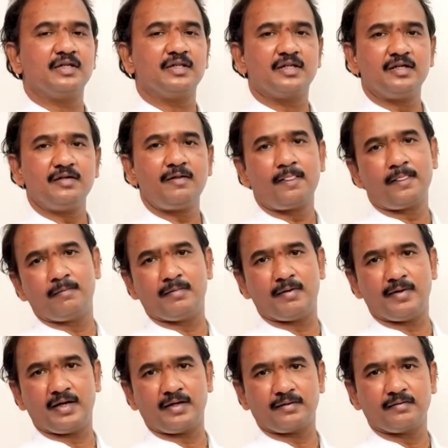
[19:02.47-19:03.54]
Till then,
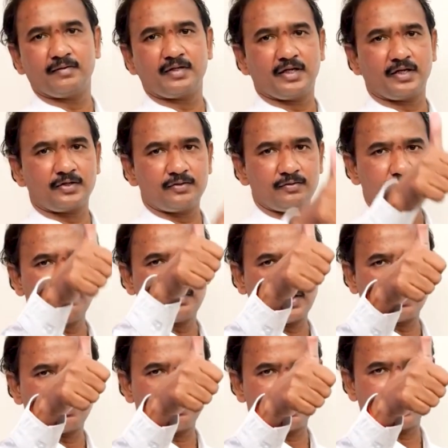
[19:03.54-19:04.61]
bye-bye. Thank you.
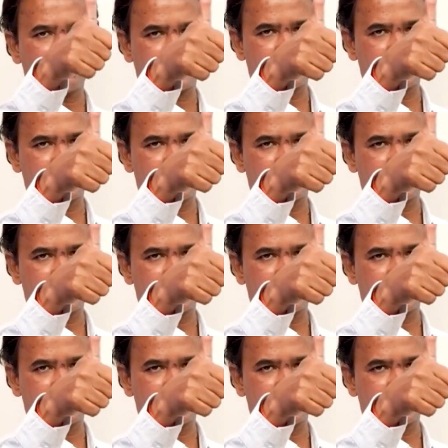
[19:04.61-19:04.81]
Thank you very